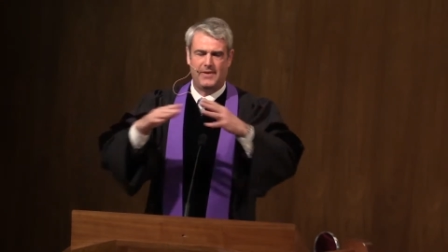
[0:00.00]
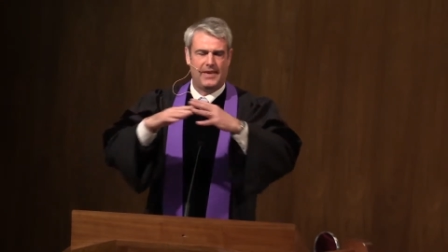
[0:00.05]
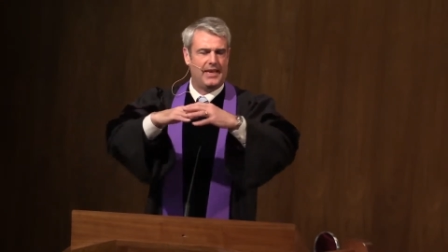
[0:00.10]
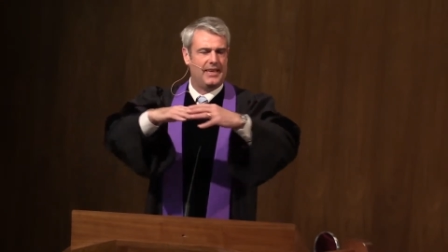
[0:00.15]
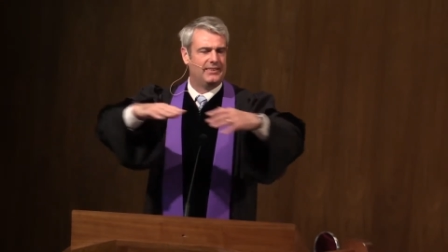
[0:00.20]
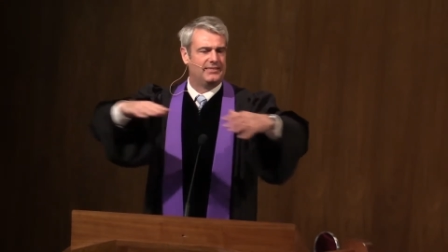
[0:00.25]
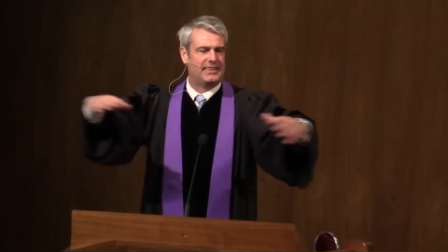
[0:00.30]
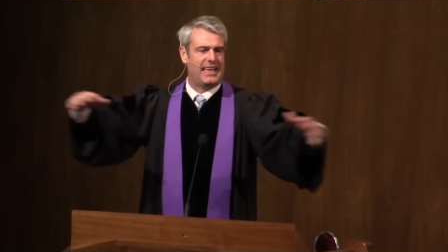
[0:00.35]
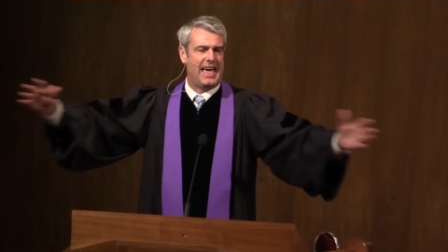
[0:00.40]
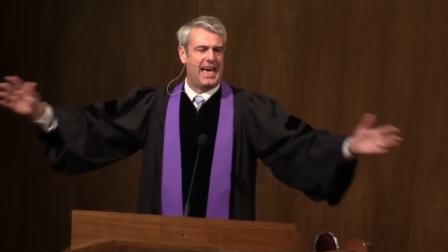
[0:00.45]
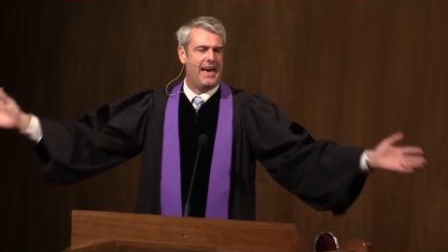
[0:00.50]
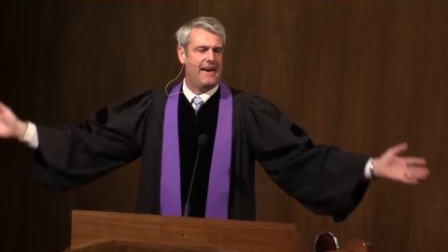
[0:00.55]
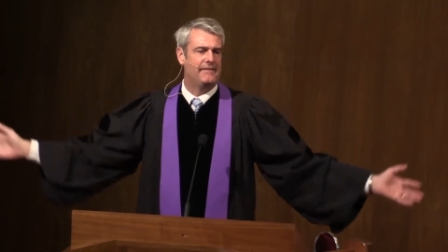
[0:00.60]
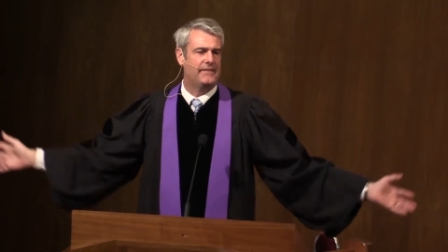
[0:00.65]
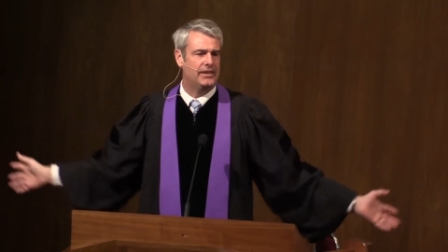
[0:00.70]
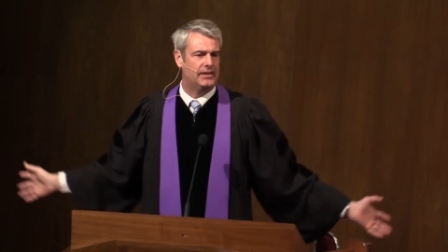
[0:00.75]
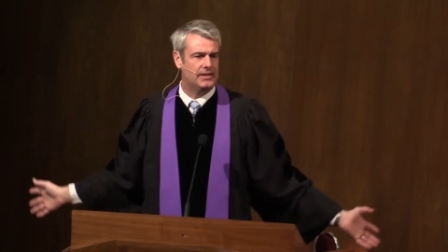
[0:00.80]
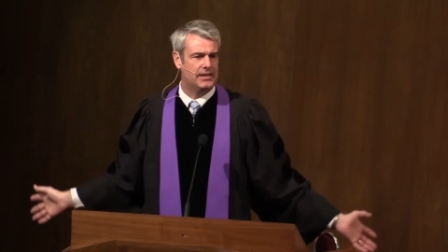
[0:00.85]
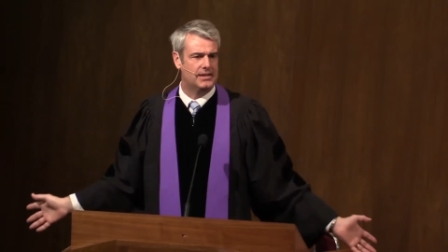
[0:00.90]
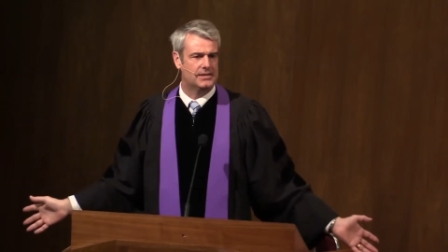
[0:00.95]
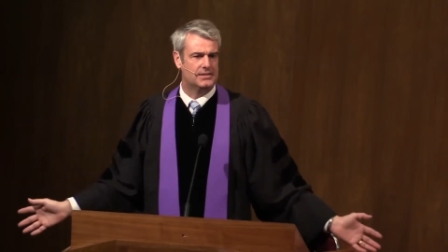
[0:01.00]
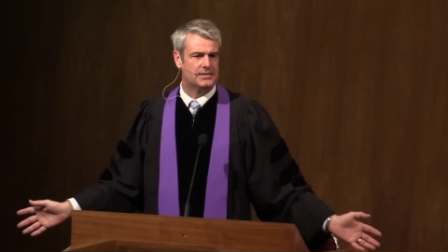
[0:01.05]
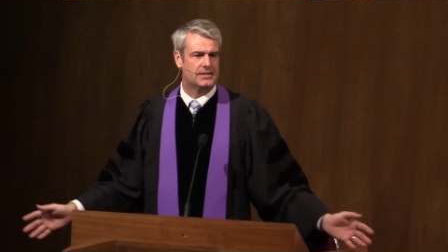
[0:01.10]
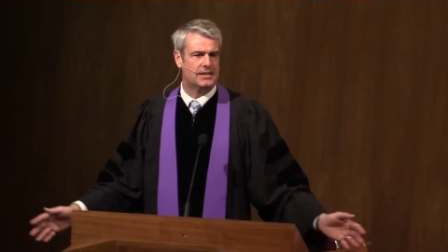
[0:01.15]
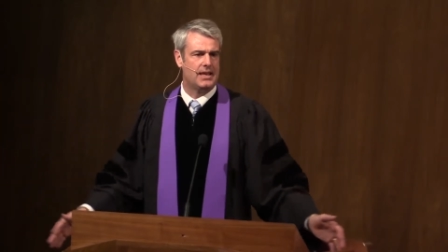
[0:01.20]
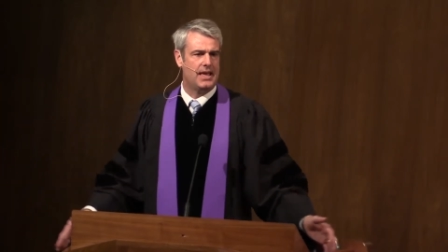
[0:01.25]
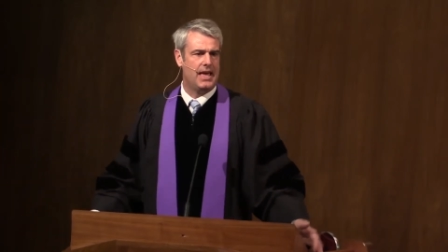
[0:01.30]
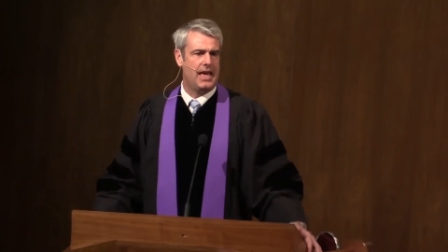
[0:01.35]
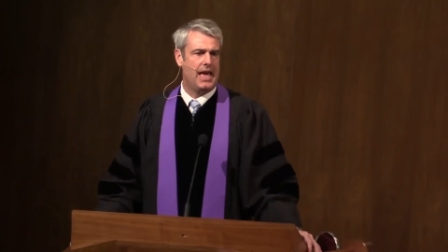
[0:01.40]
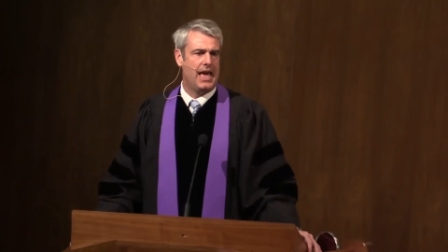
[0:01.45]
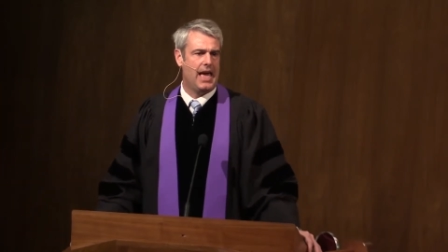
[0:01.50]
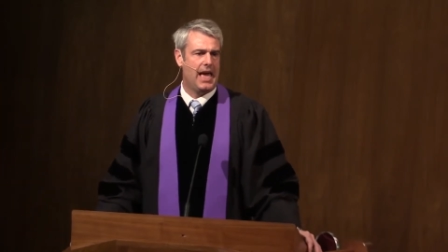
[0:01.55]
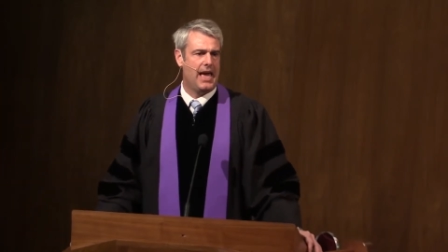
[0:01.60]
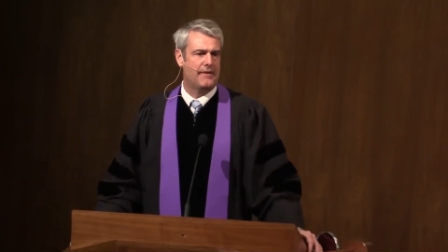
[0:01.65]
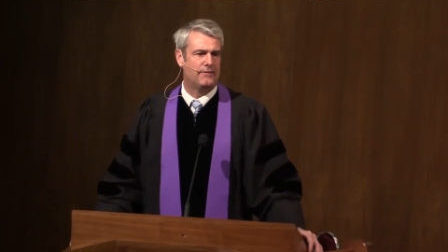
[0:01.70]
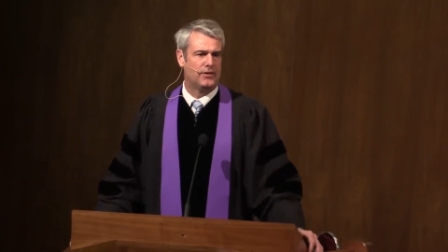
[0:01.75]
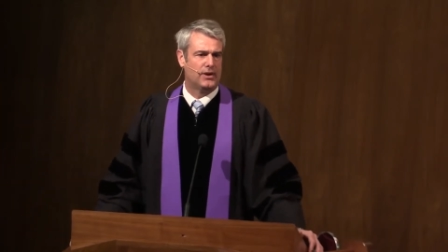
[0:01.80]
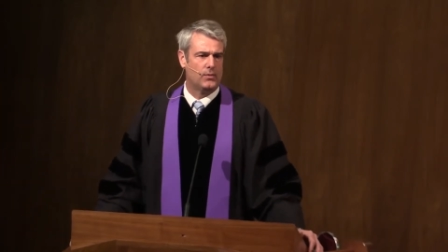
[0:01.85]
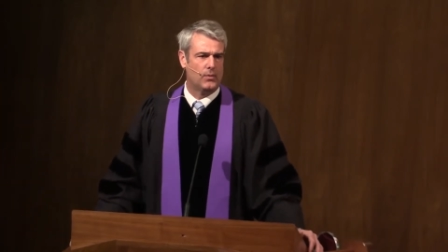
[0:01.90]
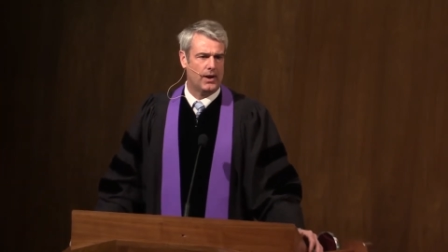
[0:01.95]
is evident
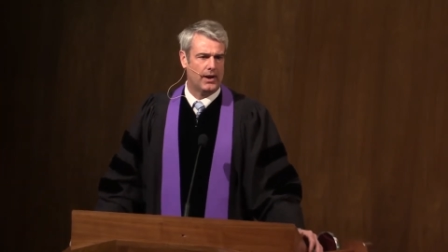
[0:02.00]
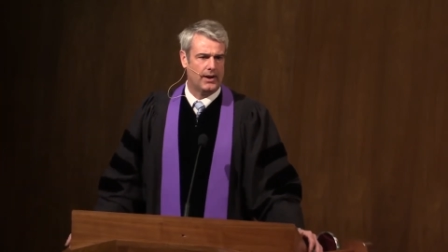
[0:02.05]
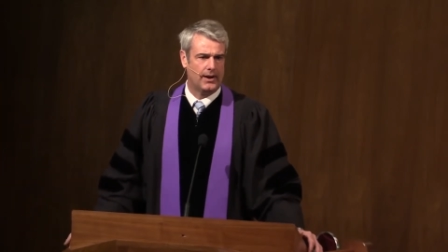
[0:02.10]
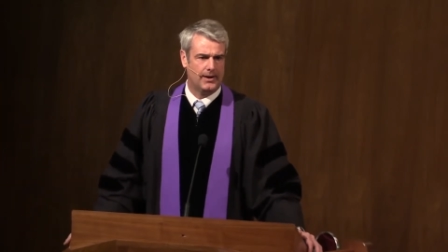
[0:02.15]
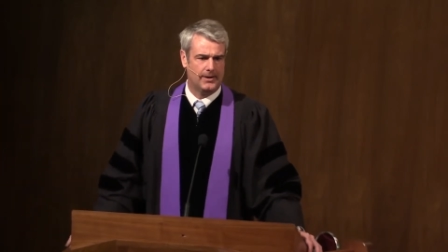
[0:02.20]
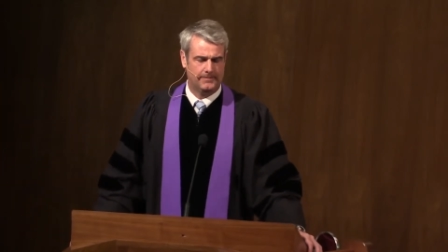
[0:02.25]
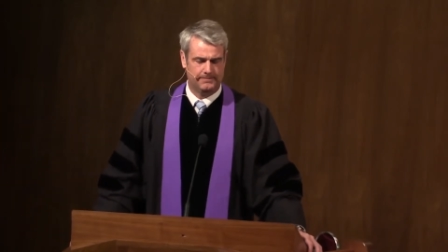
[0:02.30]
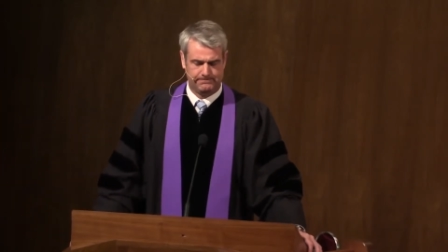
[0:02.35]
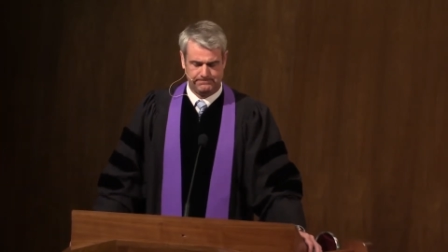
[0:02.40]
everywhere.